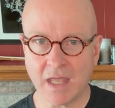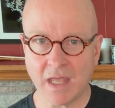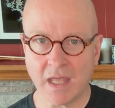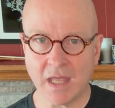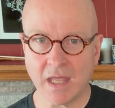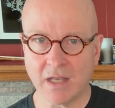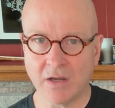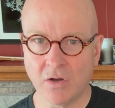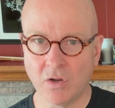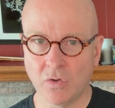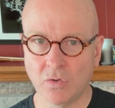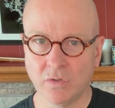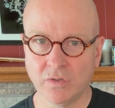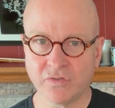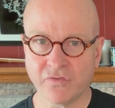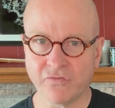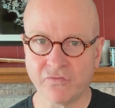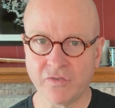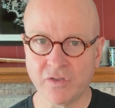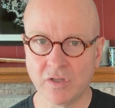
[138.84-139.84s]
an
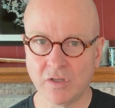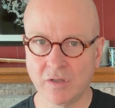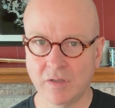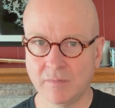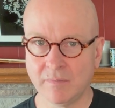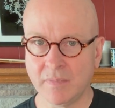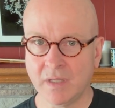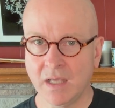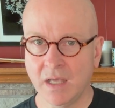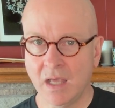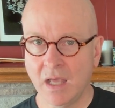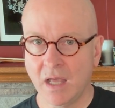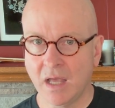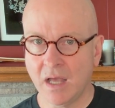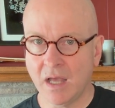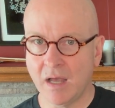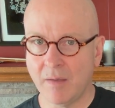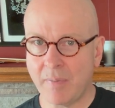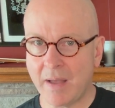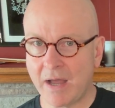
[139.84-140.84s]
old film
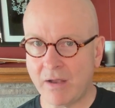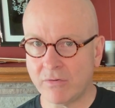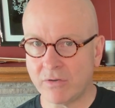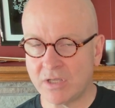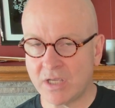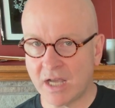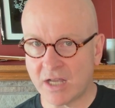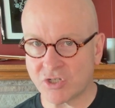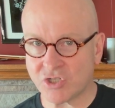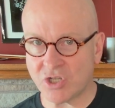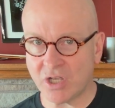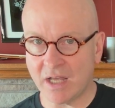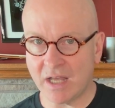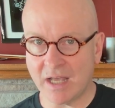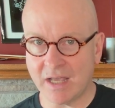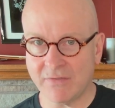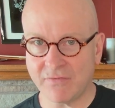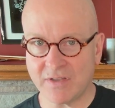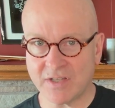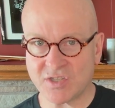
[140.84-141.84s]
about Jascha
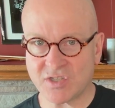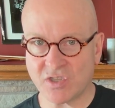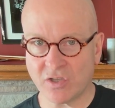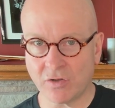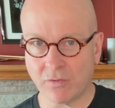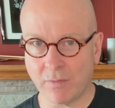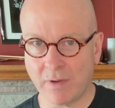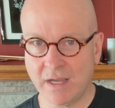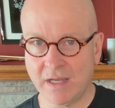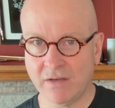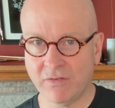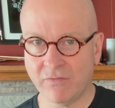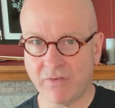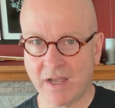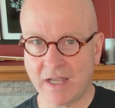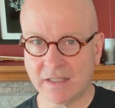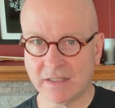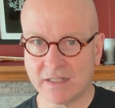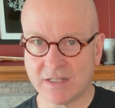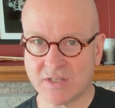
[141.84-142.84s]
Heifetz, the great
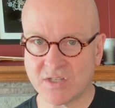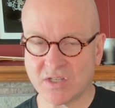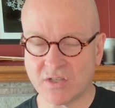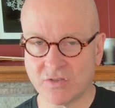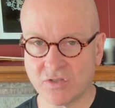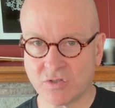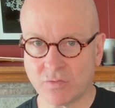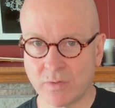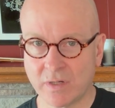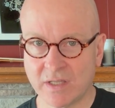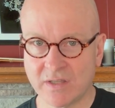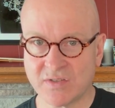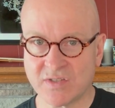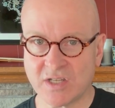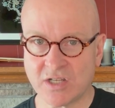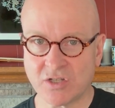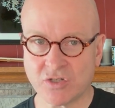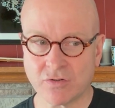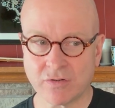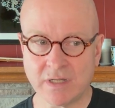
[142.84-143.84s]
violinist of the 20th
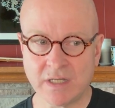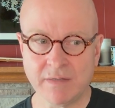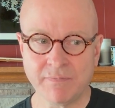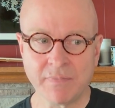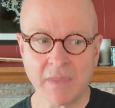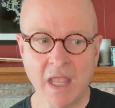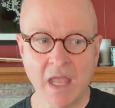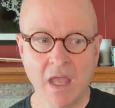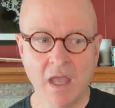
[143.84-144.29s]
century.